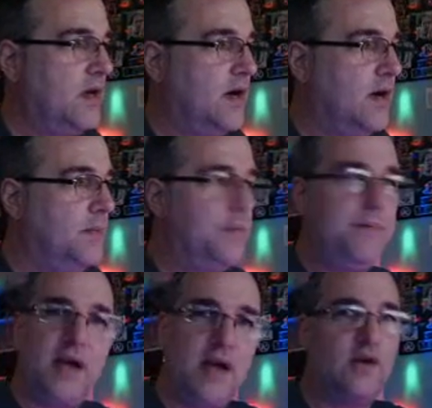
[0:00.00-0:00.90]
But it'd
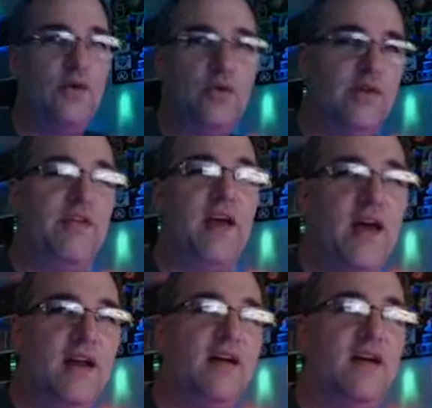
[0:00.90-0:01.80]
be kind of cool if they
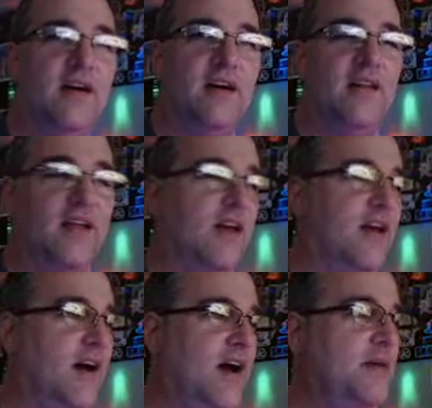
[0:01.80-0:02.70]
had like an
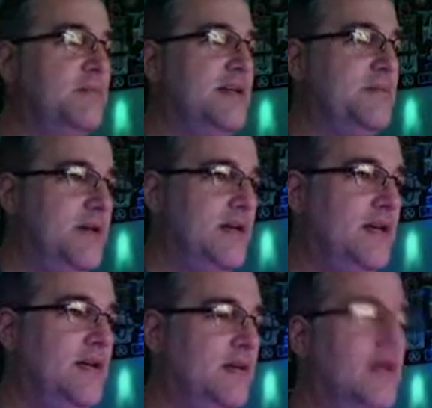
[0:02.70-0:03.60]

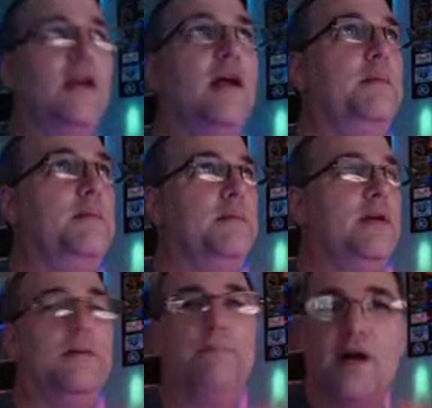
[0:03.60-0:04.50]
IMDb, not an
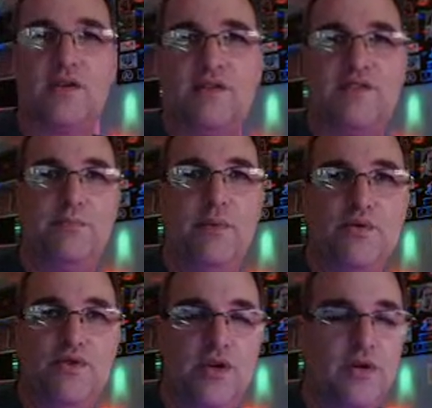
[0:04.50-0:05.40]
IMDb, a Box Office
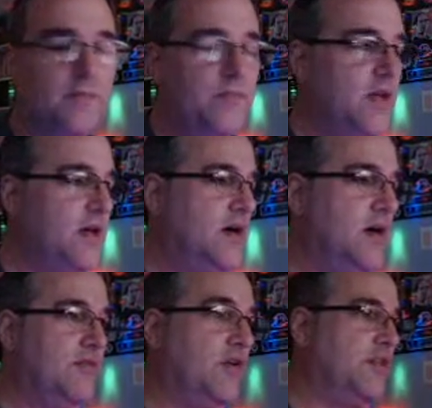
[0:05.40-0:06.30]
Mojo
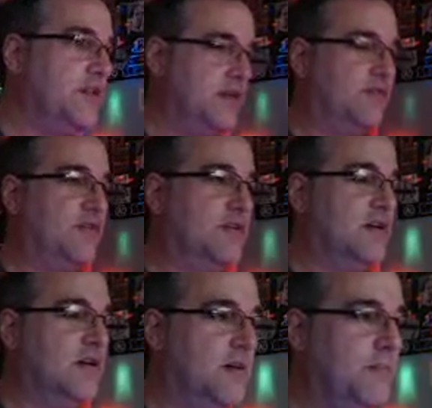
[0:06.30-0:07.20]
of all the different
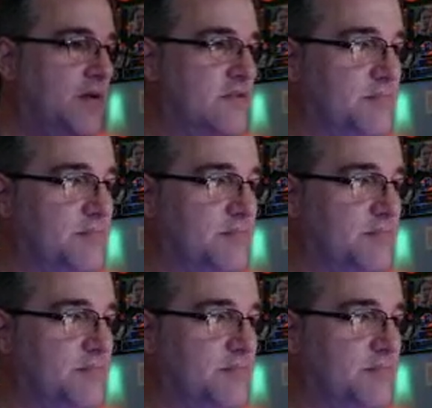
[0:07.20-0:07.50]
amounts of